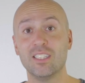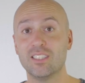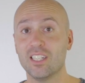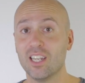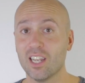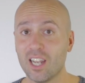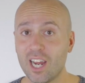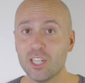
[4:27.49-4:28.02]
It's
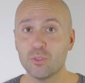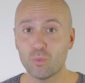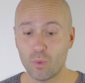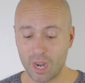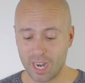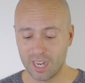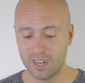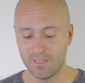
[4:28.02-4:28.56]

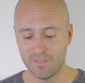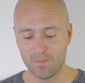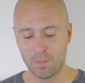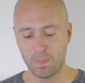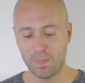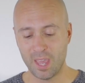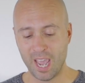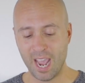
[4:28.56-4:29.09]
lightweight,
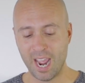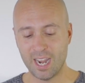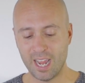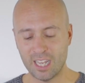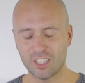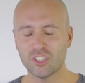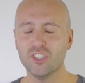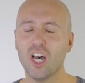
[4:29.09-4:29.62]
and
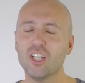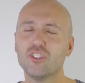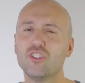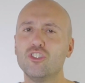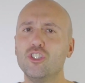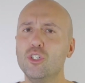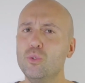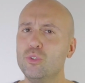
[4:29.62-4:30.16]
it's
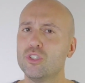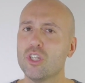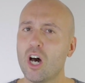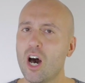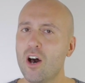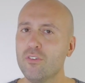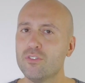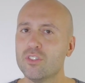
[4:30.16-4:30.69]
not too
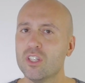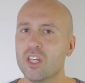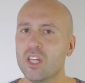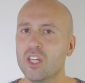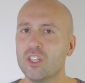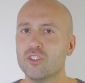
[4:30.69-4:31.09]
soft,